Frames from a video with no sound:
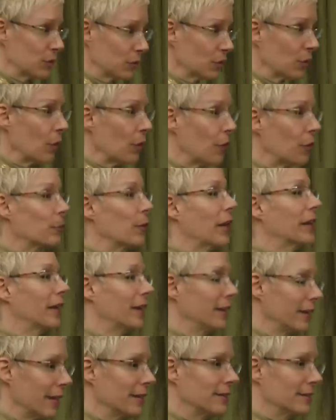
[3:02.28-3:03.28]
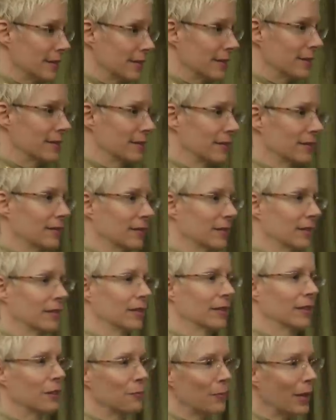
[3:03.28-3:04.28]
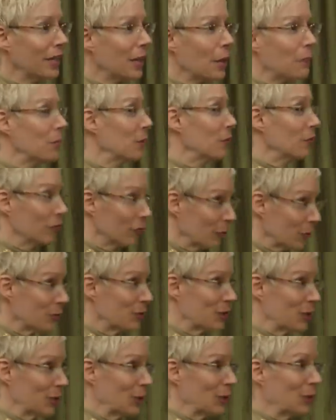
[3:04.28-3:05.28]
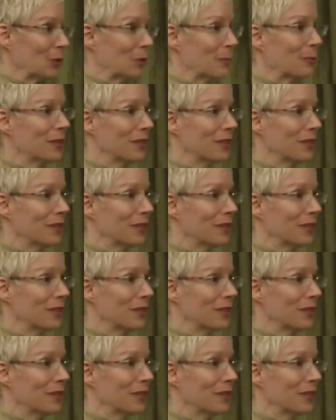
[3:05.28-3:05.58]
soul recognizes. May not be food to you,